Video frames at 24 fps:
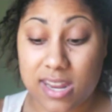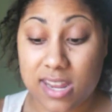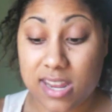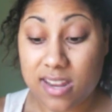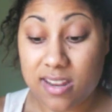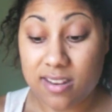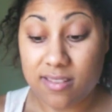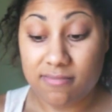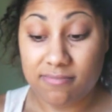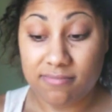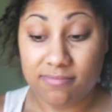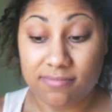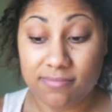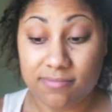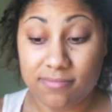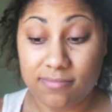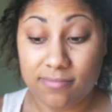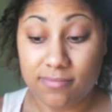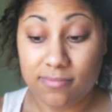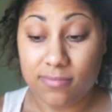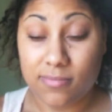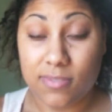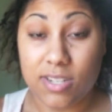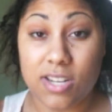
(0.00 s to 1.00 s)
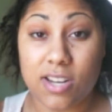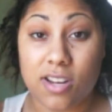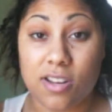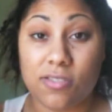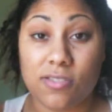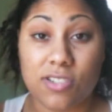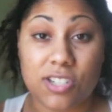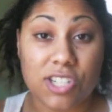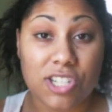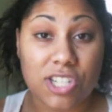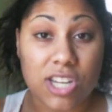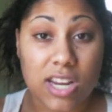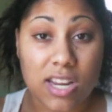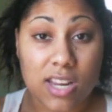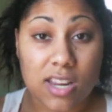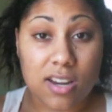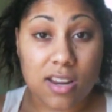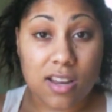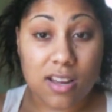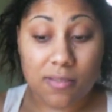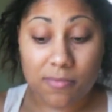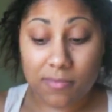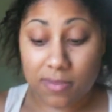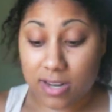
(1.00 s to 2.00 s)
then, you know, just shake it
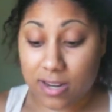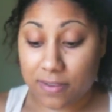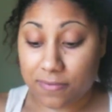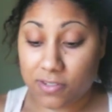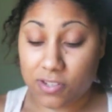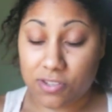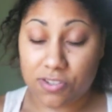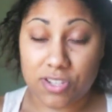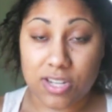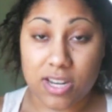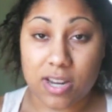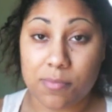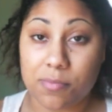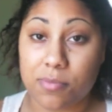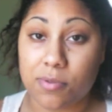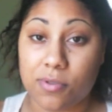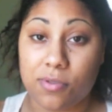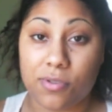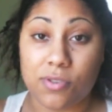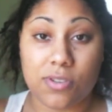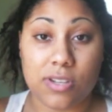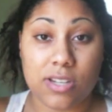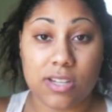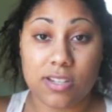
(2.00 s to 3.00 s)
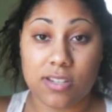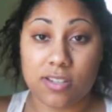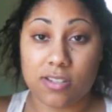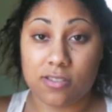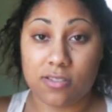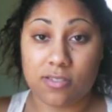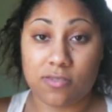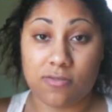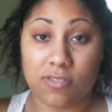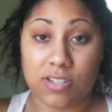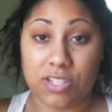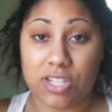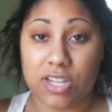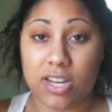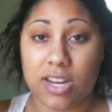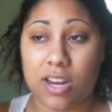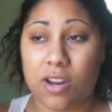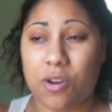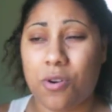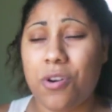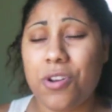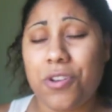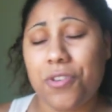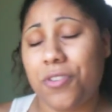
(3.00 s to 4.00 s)
up, and after you shampoo, you can just rinse your
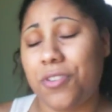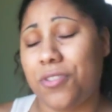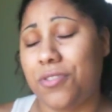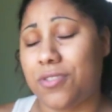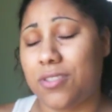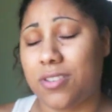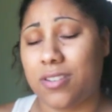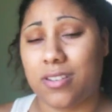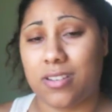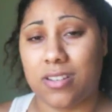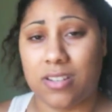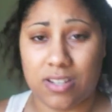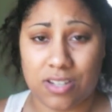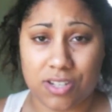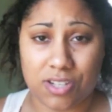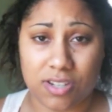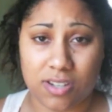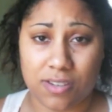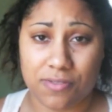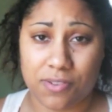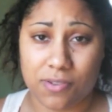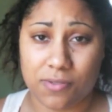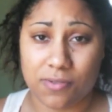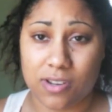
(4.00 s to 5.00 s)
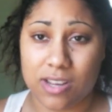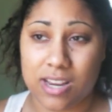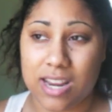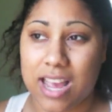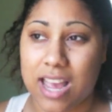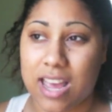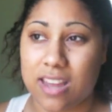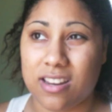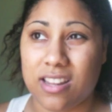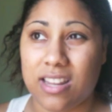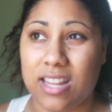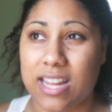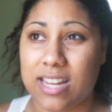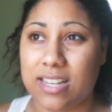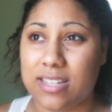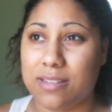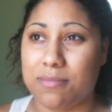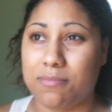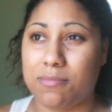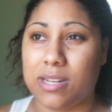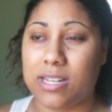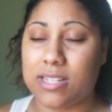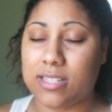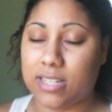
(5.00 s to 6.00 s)
hair. Or you can use a conditioner if you want. I don't like
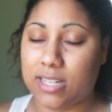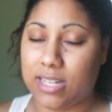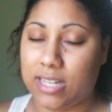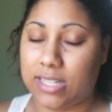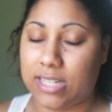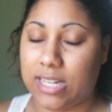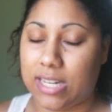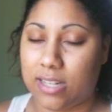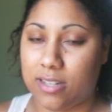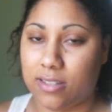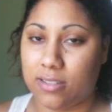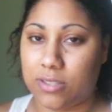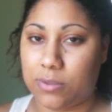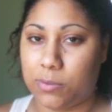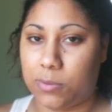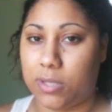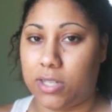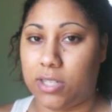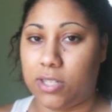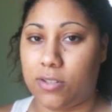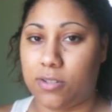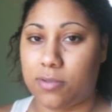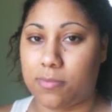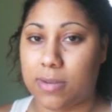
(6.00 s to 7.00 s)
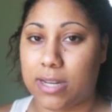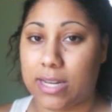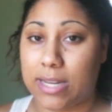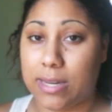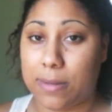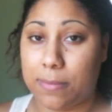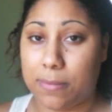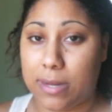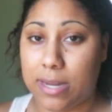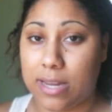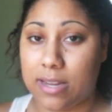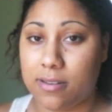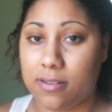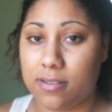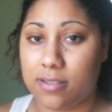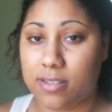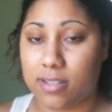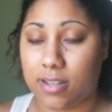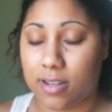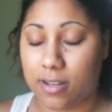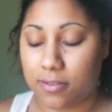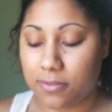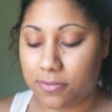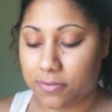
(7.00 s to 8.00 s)
to mix anything else when I use my Qhemet
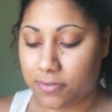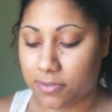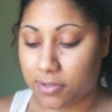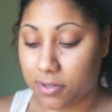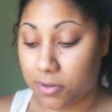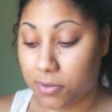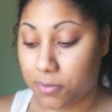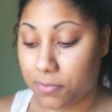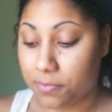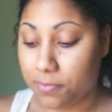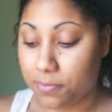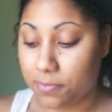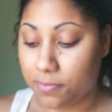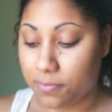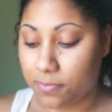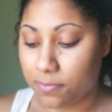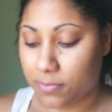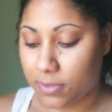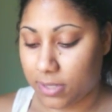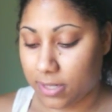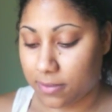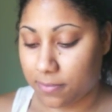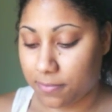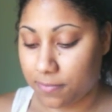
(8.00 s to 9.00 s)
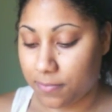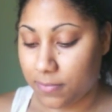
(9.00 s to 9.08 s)
stuff, so yeah.